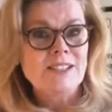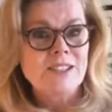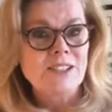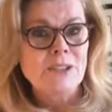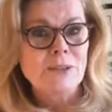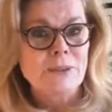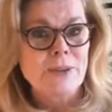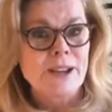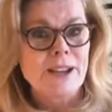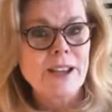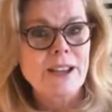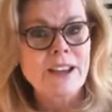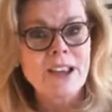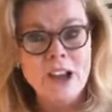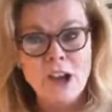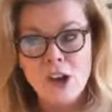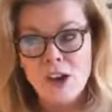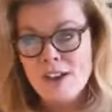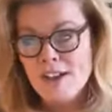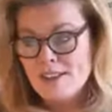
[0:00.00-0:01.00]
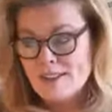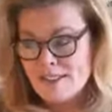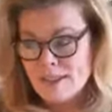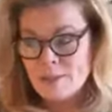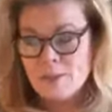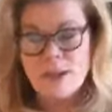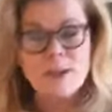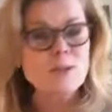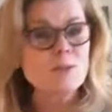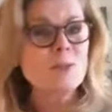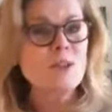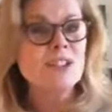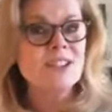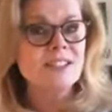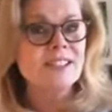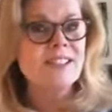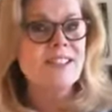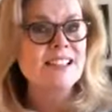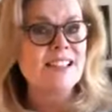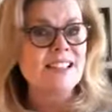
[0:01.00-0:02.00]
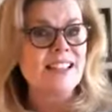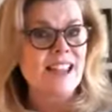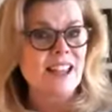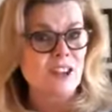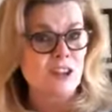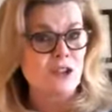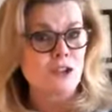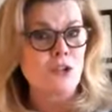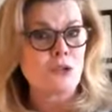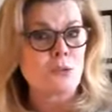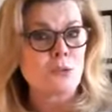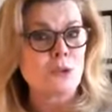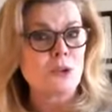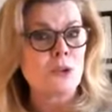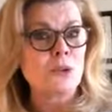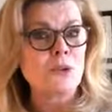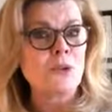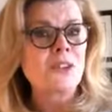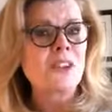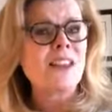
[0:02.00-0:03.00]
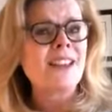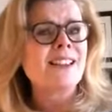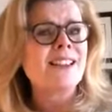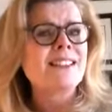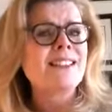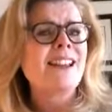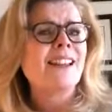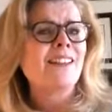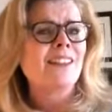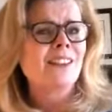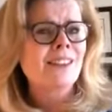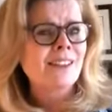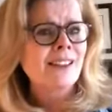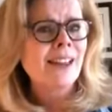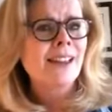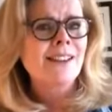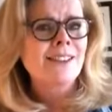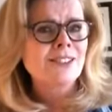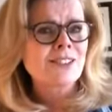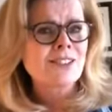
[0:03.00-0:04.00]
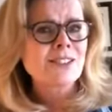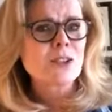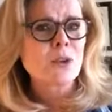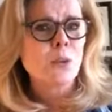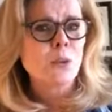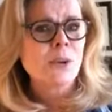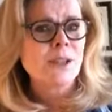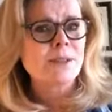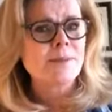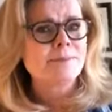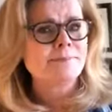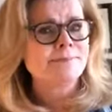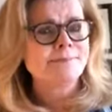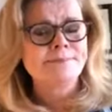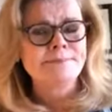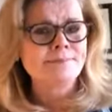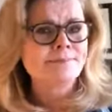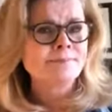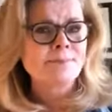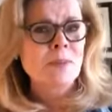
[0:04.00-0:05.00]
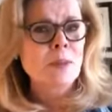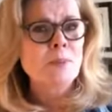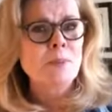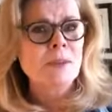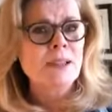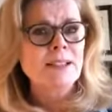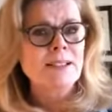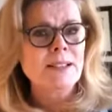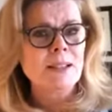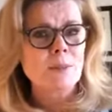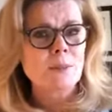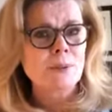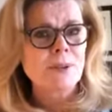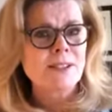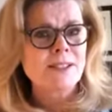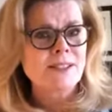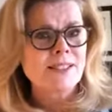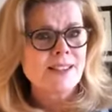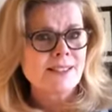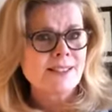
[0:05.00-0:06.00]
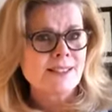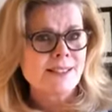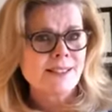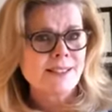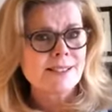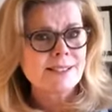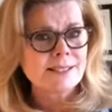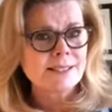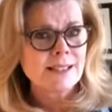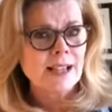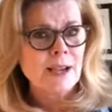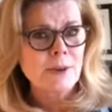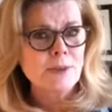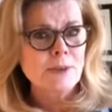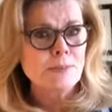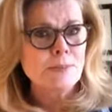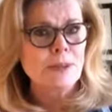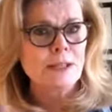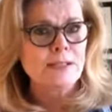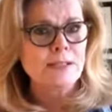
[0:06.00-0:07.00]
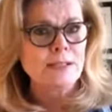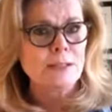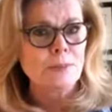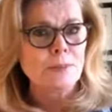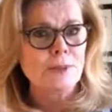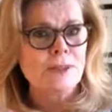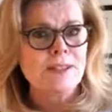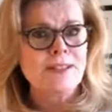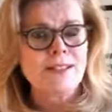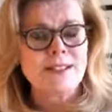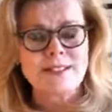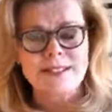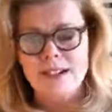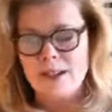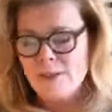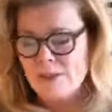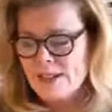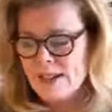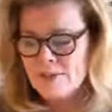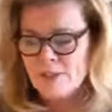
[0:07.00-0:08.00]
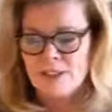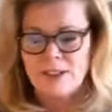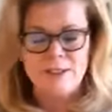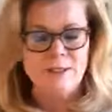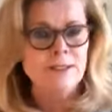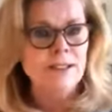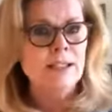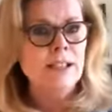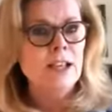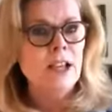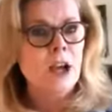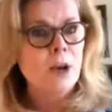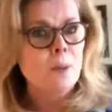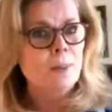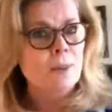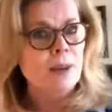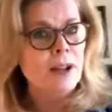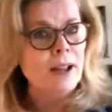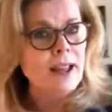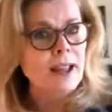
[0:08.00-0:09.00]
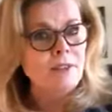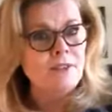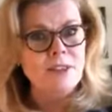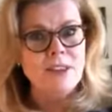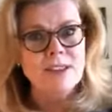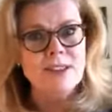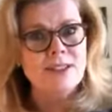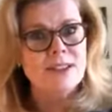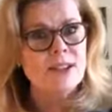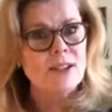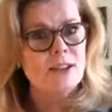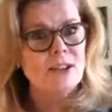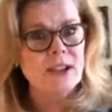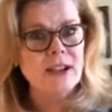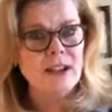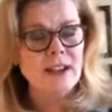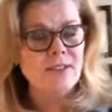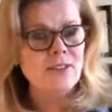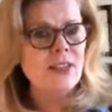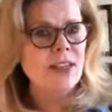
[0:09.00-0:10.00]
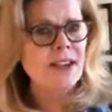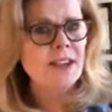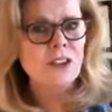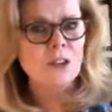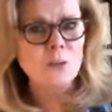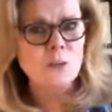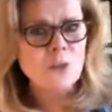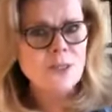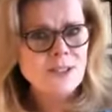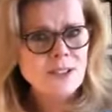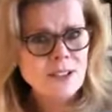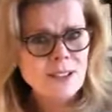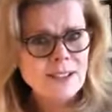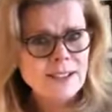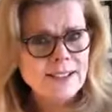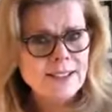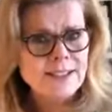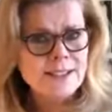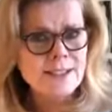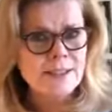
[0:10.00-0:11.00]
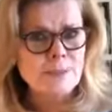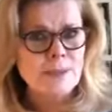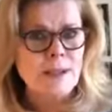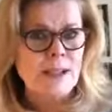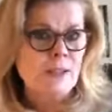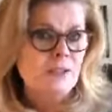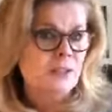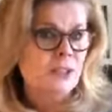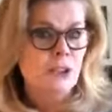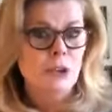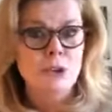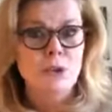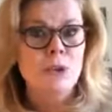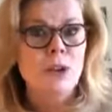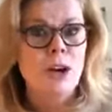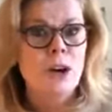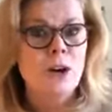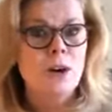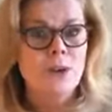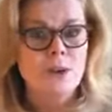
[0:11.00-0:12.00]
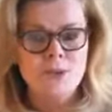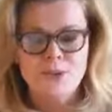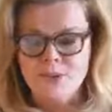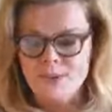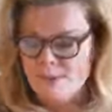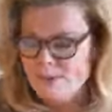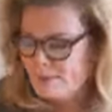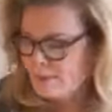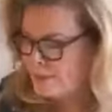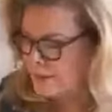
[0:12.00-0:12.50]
do, right? Sometimes we just need to get through things and, and just quit being little princesses. I was being a little princess and I was having, but I have this here and I have that here. What's all of this about? Who knows?